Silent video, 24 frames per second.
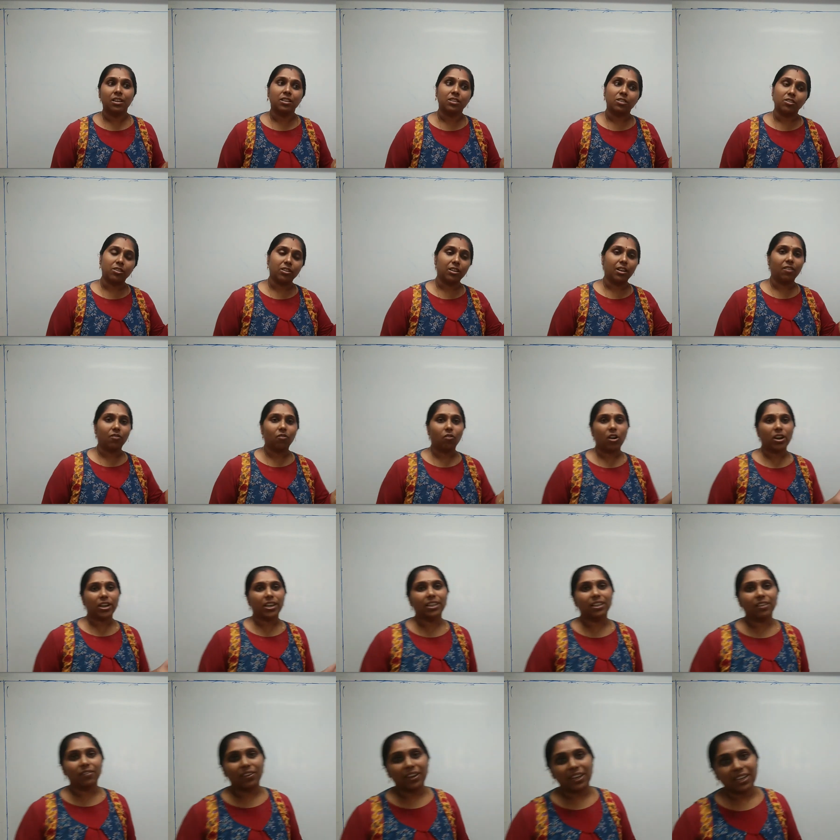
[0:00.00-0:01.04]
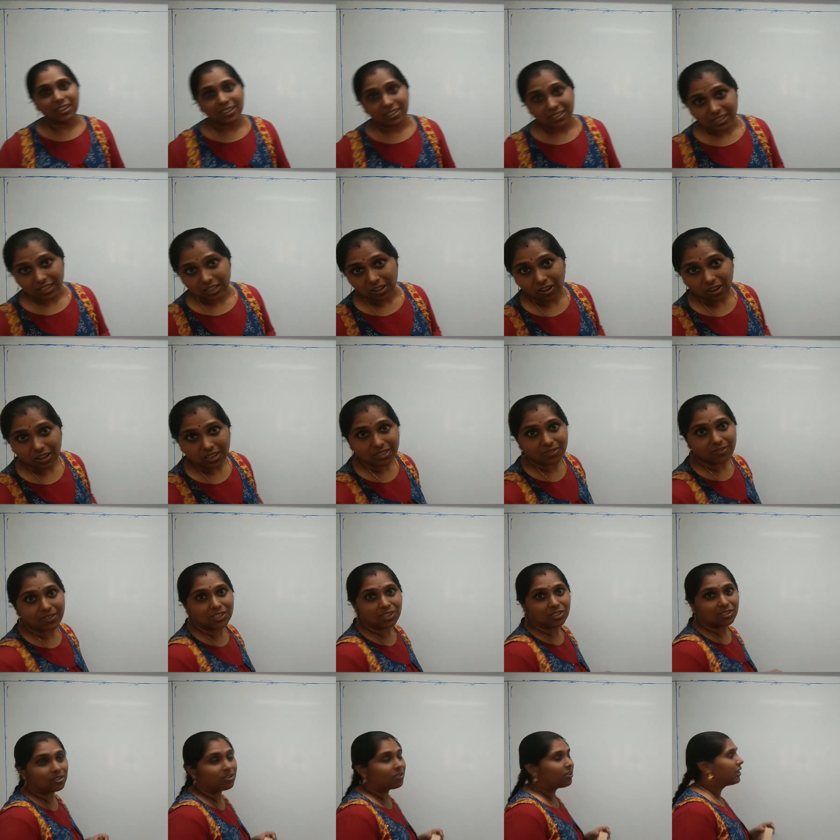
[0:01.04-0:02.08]
So now what are the various laws
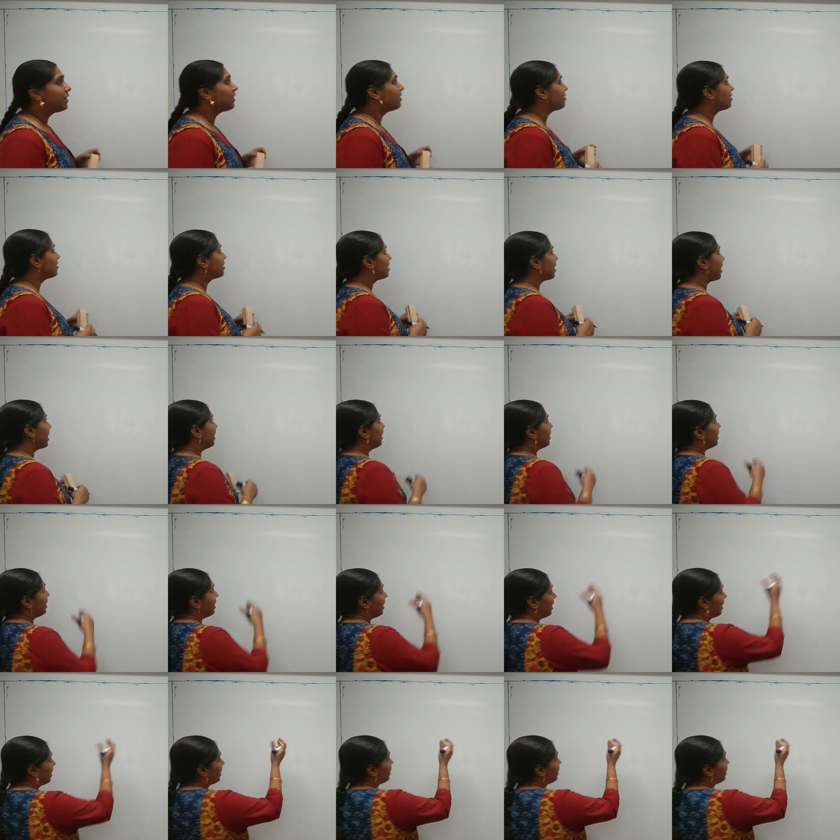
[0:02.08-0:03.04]
which you're going to study